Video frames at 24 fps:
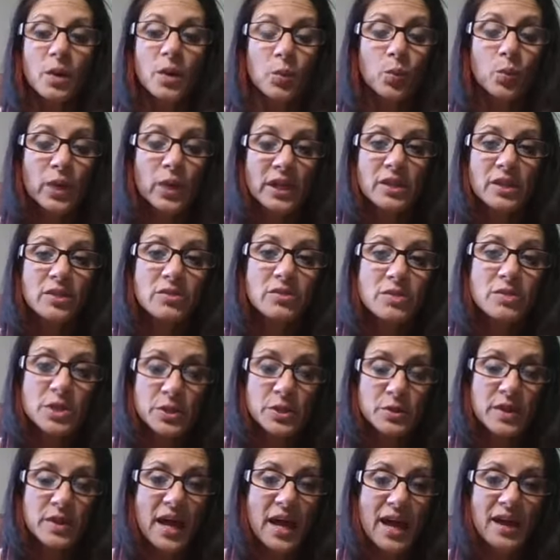When you
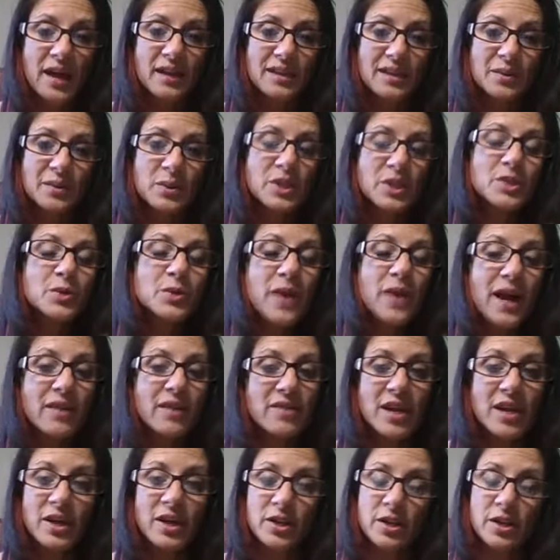do that, when you have
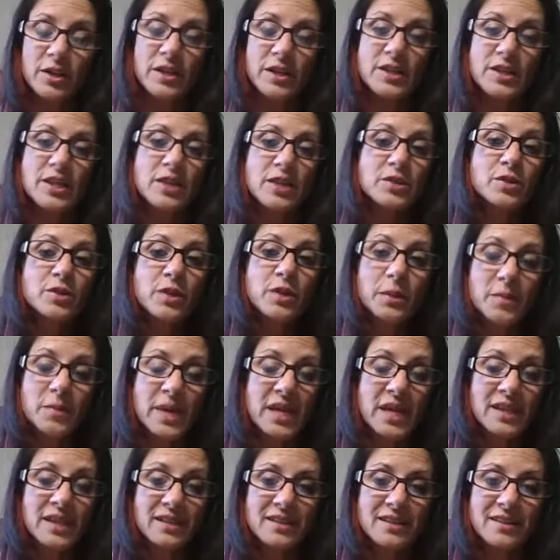that courage and you
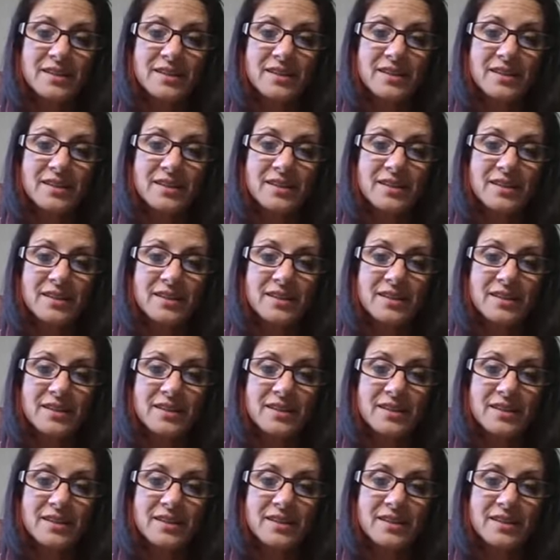commit,